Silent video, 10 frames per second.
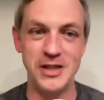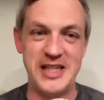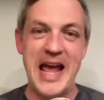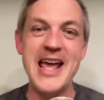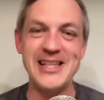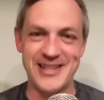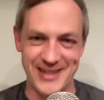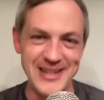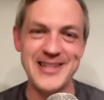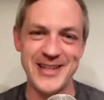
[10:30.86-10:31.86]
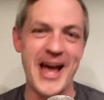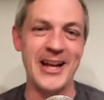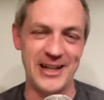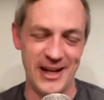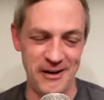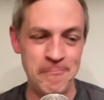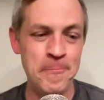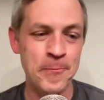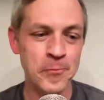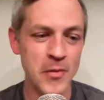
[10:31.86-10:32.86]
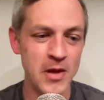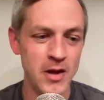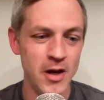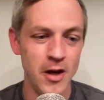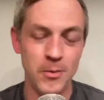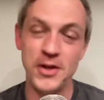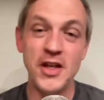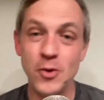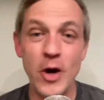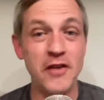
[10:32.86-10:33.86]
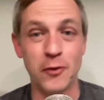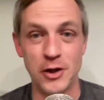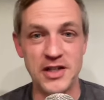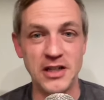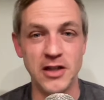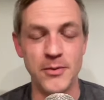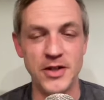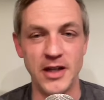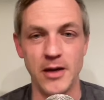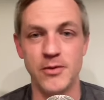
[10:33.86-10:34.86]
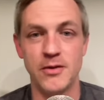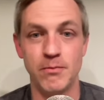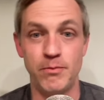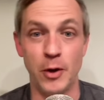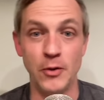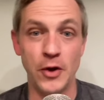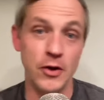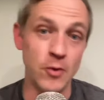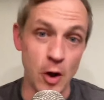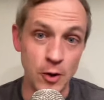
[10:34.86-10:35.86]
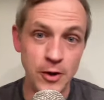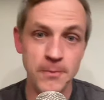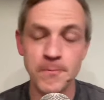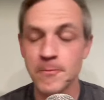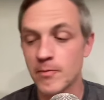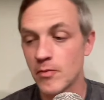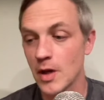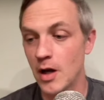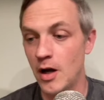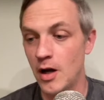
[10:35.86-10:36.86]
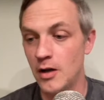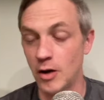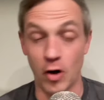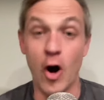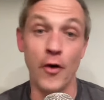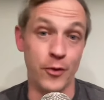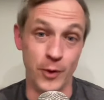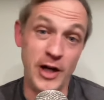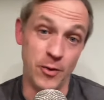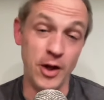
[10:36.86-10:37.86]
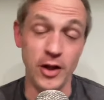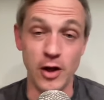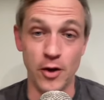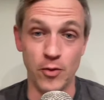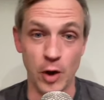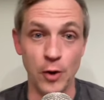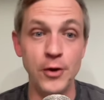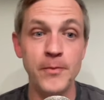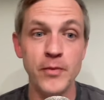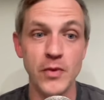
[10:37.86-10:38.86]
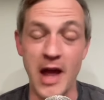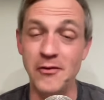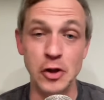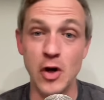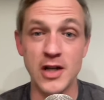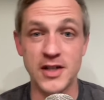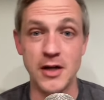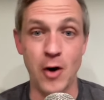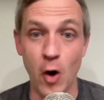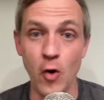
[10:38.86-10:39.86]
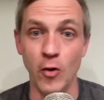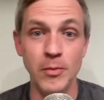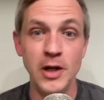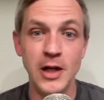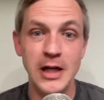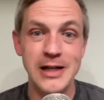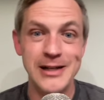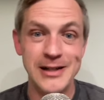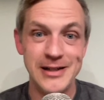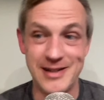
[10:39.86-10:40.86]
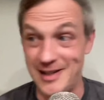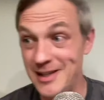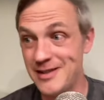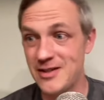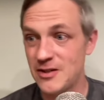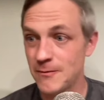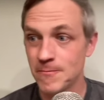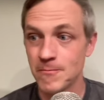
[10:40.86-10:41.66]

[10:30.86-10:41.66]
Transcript: day since that game. But then the Wake Forest and Clemson games, both on the road, uh, or all three really on the road. They haven't lost at home since